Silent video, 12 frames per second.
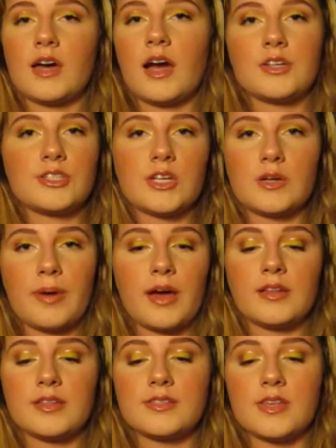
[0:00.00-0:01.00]
the eyeshadow
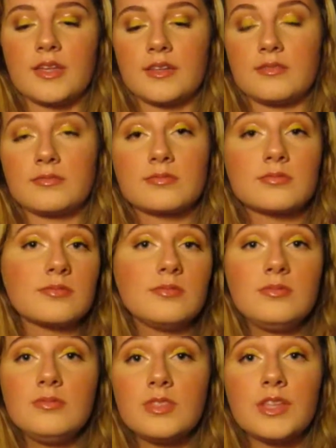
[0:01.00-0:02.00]
palettes and
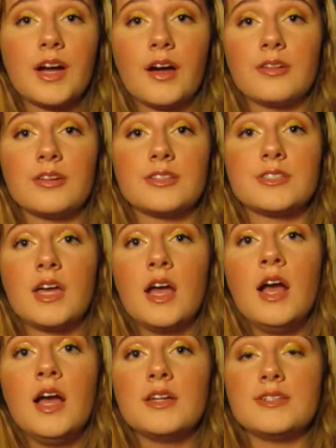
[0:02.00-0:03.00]
the colors
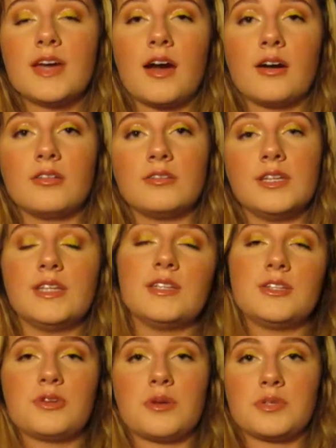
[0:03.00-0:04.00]
down in the
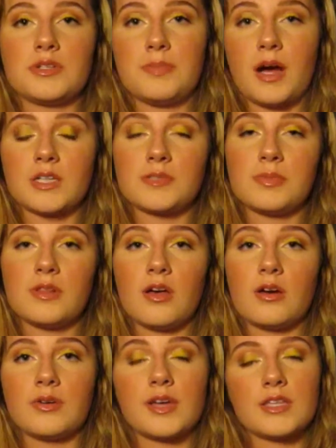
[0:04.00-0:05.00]
description box
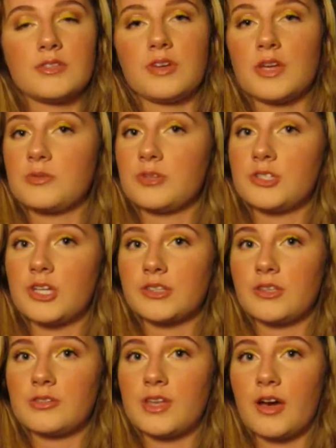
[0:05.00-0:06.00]
below in case you guys want to check
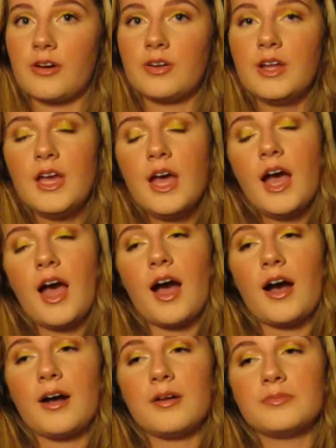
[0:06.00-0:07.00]
those out,
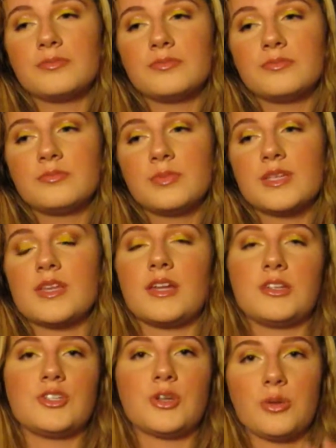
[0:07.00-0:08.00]
because I
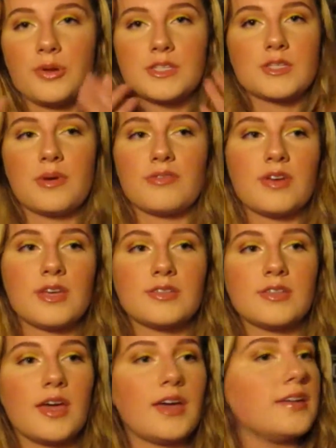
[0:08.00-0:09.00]
didn't show the rest of my face,
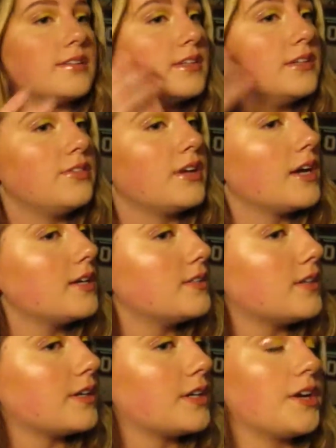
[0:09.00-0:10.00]
and if you guys
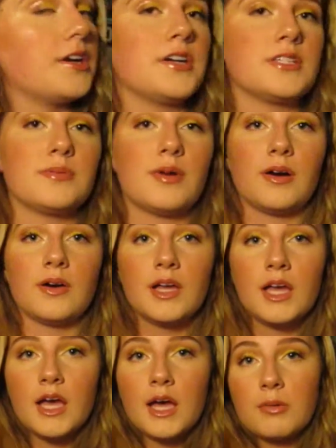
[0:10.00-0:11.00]
are curious about
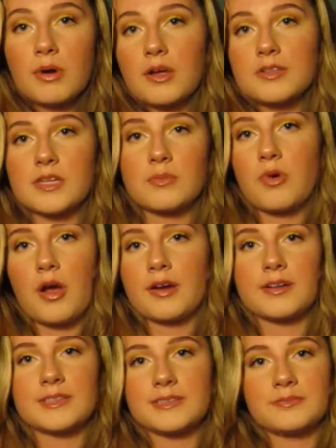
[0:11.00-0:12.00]
what else I'm
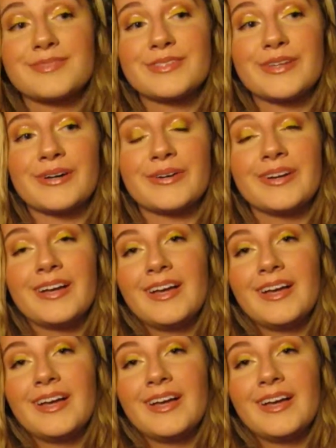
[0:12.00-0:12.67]
wearing. So,